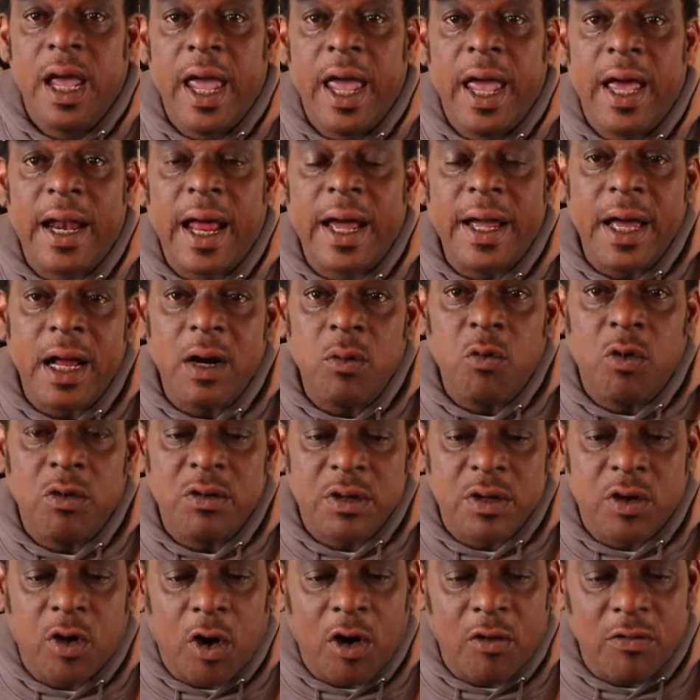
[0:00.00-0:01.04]
And I kind of
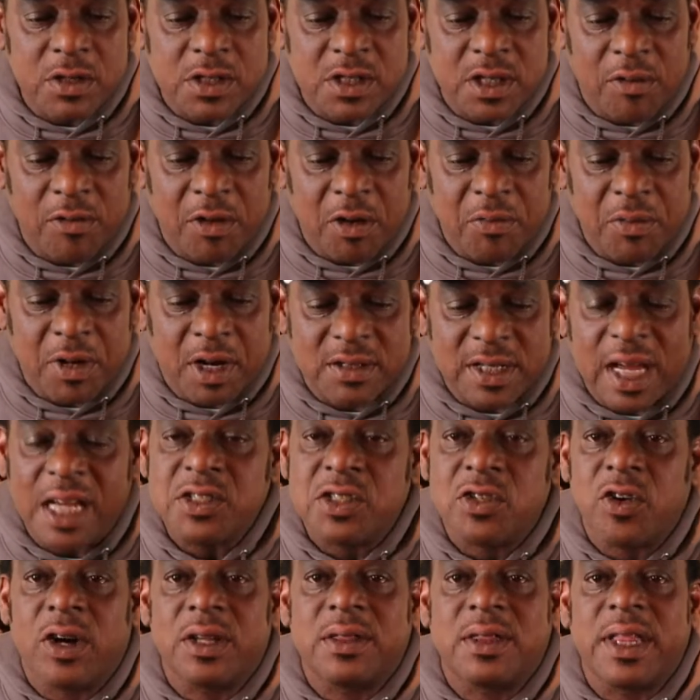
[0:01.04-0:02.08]
wanted to go over some of them because I
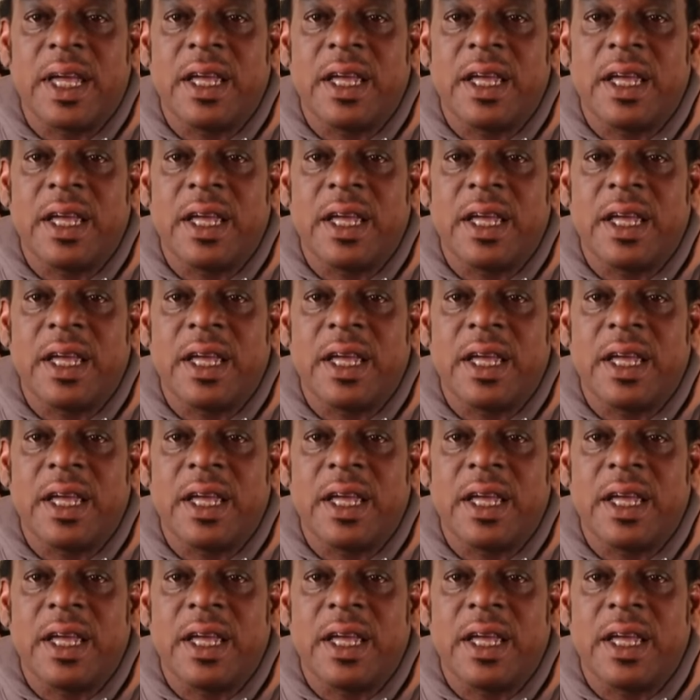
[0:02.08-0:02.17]
started